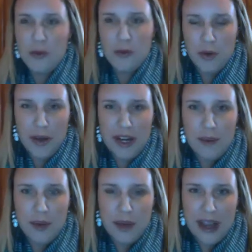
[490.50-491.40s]
growing
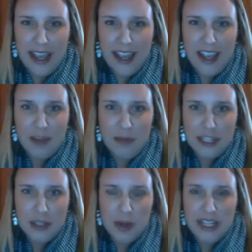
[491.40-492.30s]
up in my
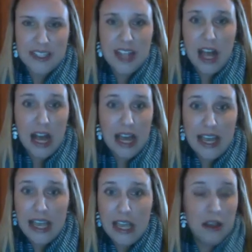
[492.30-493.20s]
20s,
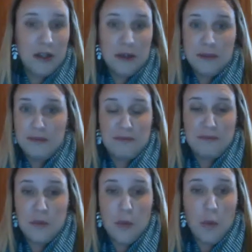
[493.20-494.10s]
I
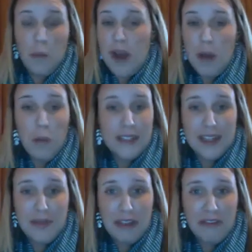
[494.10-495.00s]

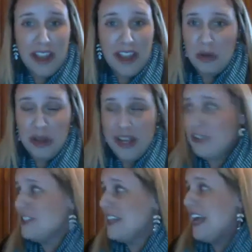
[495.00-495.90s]
wasn't a big fan of
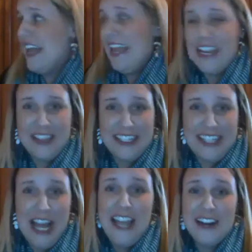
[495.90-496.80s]
millennials. I hated the
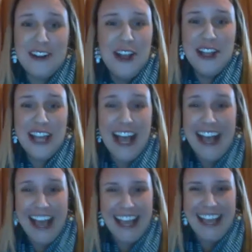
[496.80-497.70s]
title.
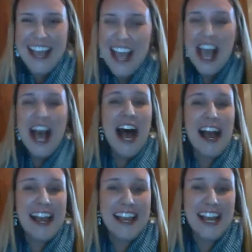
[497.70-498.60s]

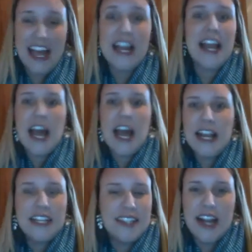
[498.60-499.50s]

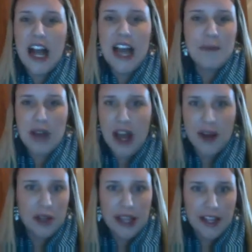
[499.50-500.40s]
I said, I'm not a
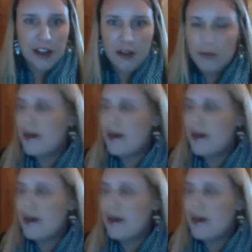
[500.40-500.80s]
millennial.